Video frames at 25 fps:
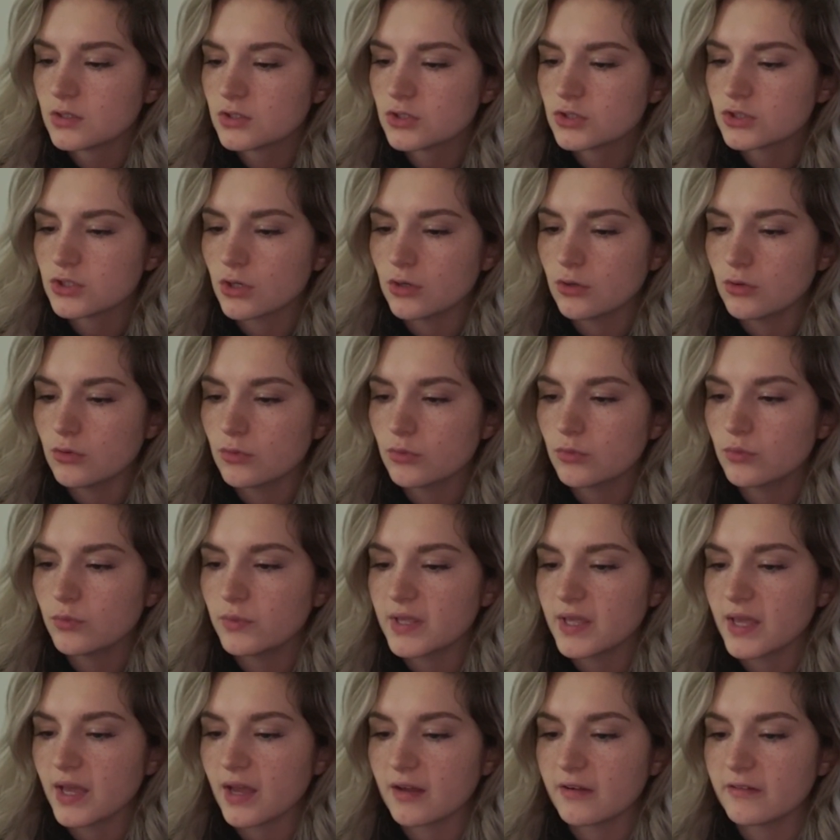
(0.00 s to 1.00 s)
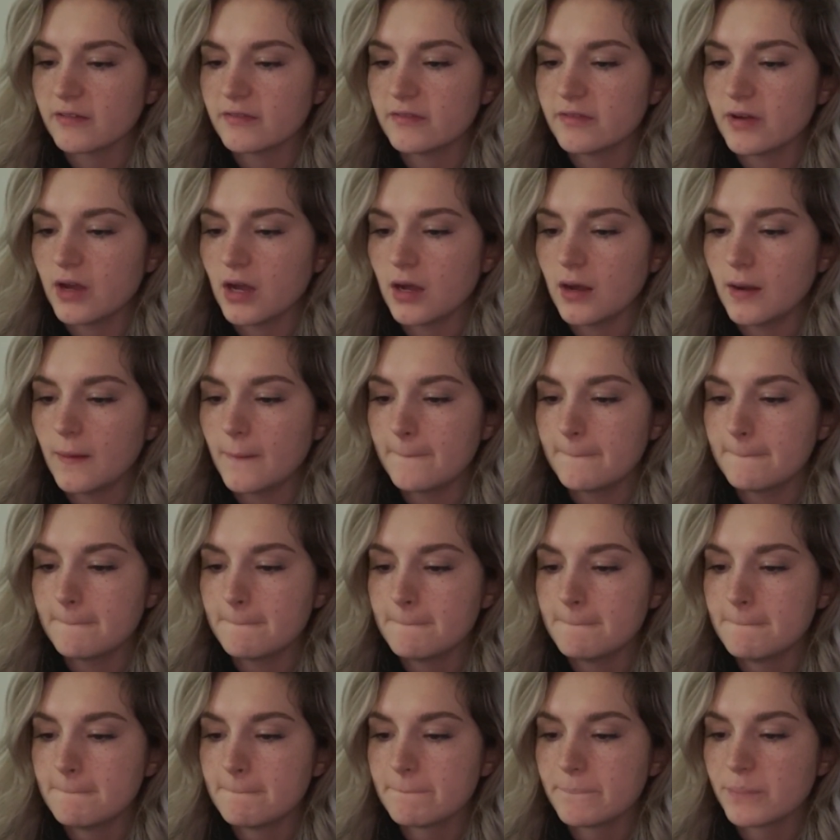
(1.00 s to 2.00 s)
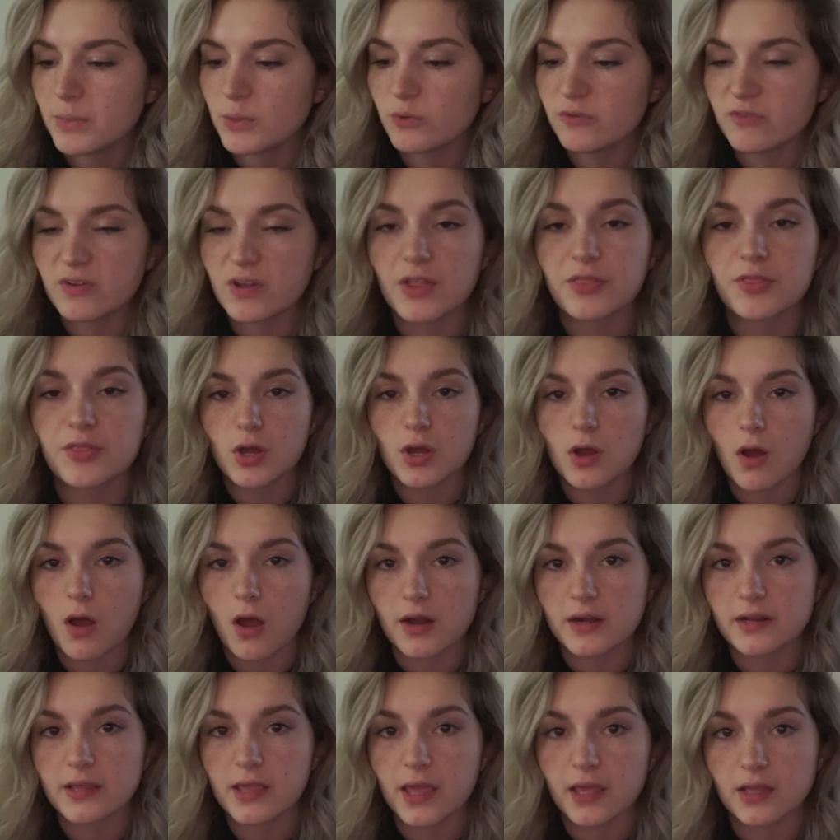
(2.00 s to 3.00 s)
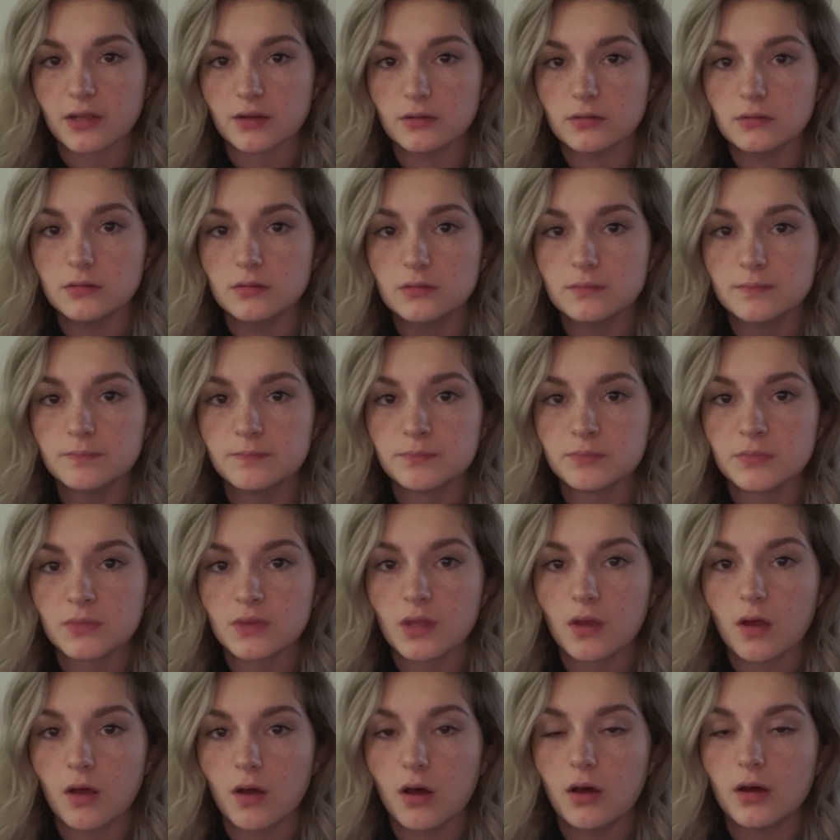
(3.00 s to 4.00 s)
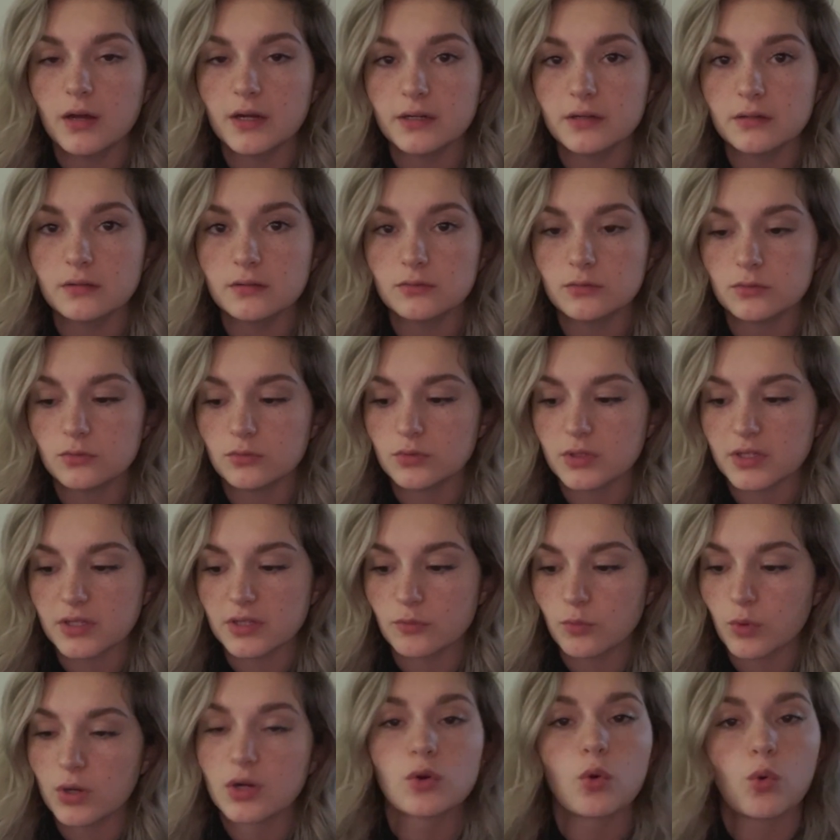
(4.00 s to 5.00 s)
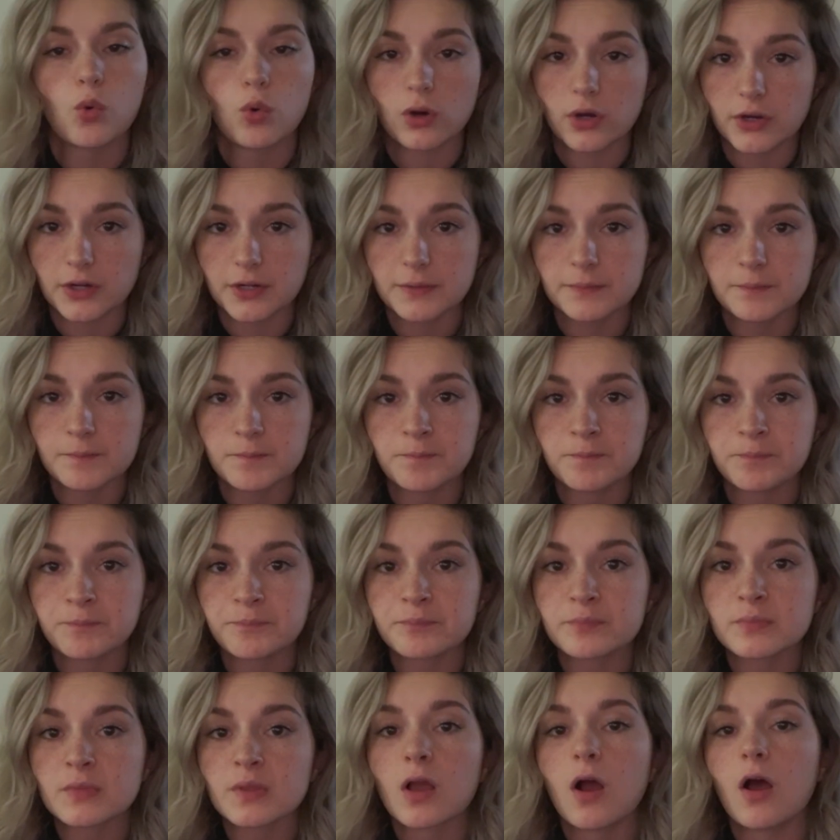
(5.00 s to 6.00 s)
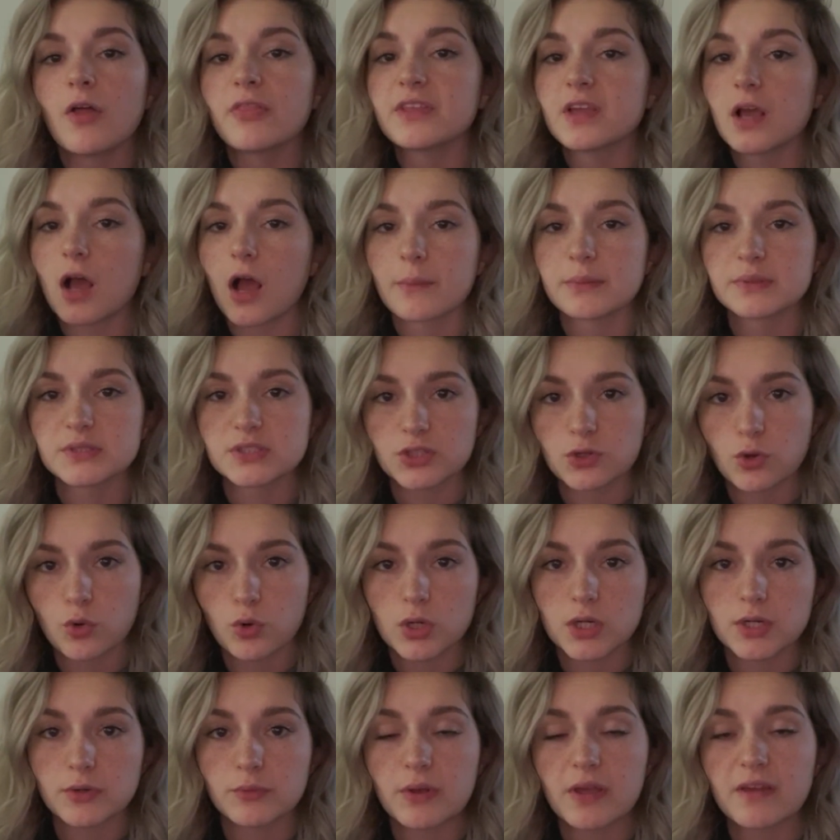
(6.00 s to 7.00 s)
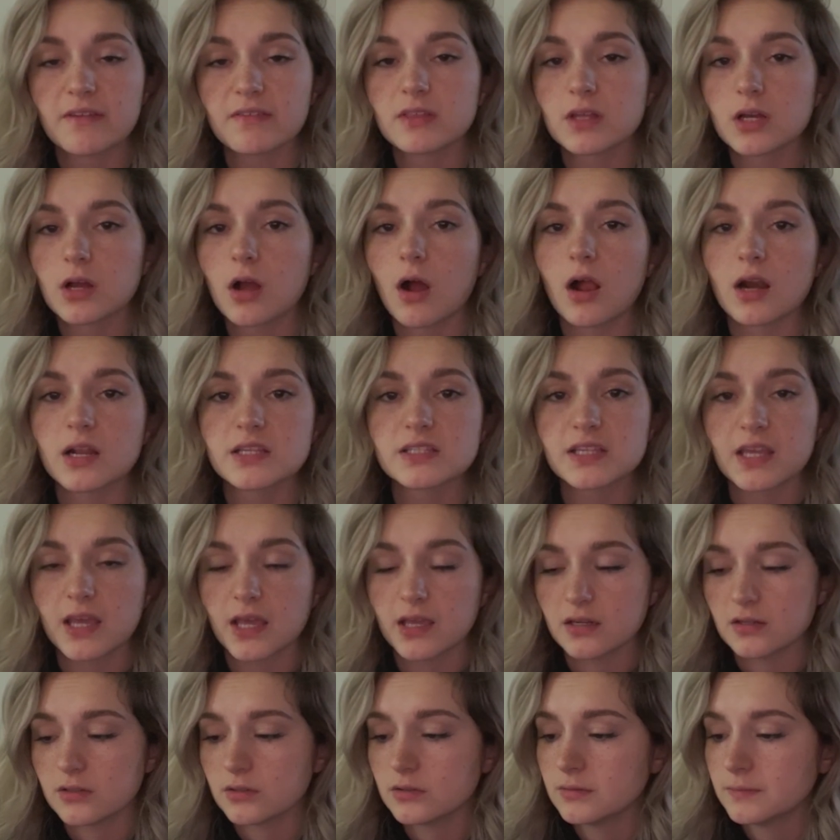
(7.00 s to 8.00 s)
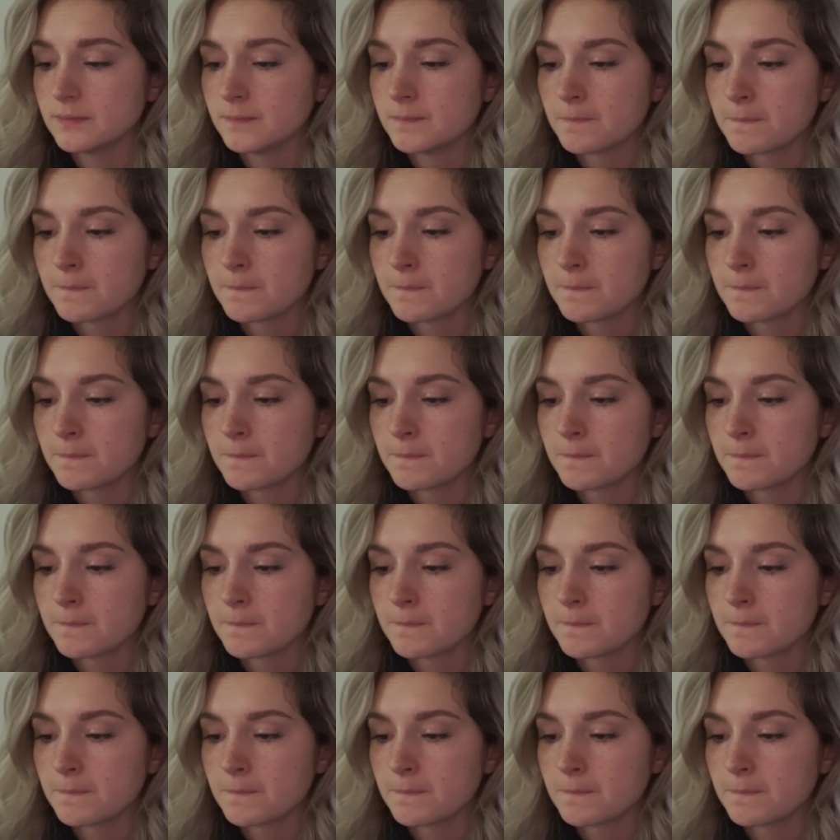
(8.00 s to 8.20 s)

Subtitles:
So we have, we've God candle in one corner. On the opposite corner, we have the Goddess candle.